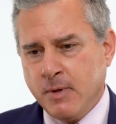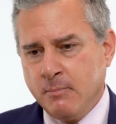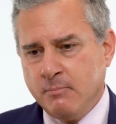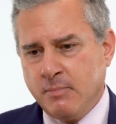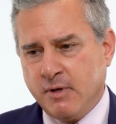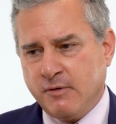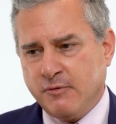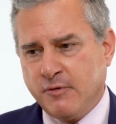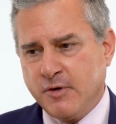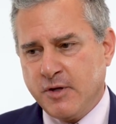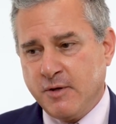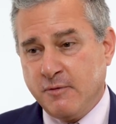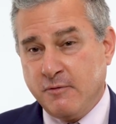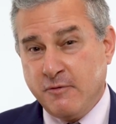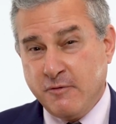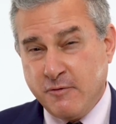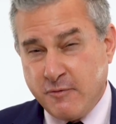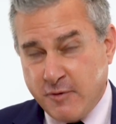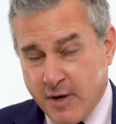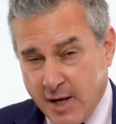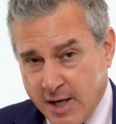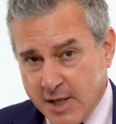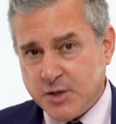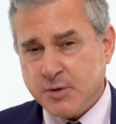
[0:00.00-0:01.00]
But for the
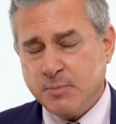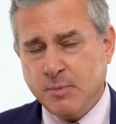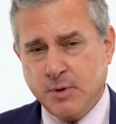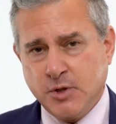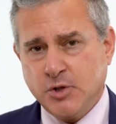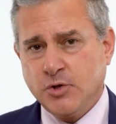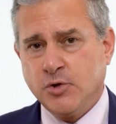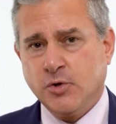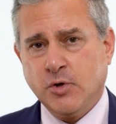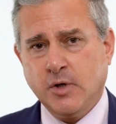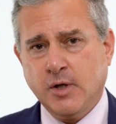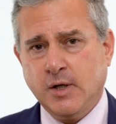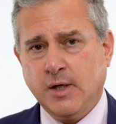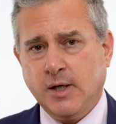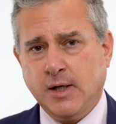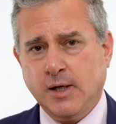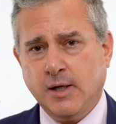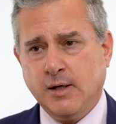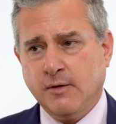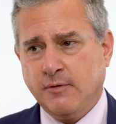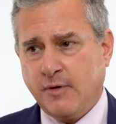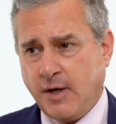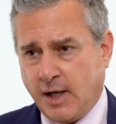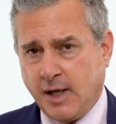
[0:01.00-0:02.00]
vast majority
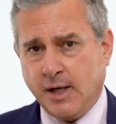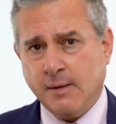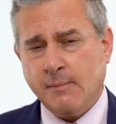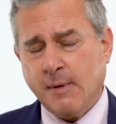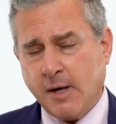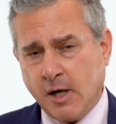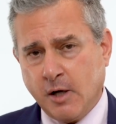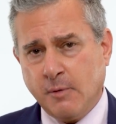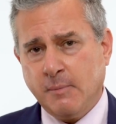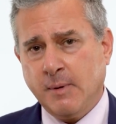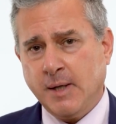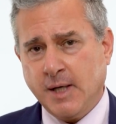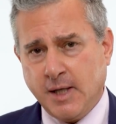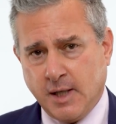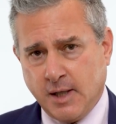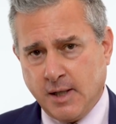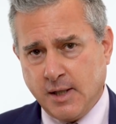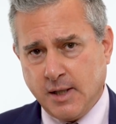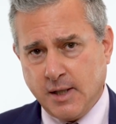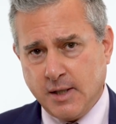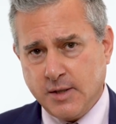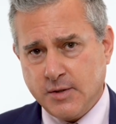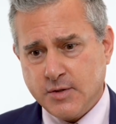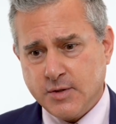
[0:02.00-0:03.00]
of high myopic
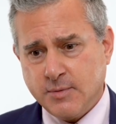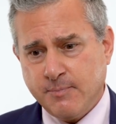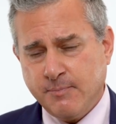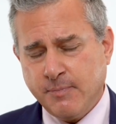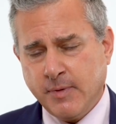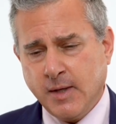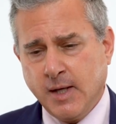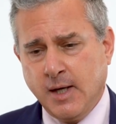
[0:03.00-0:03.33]
eyes,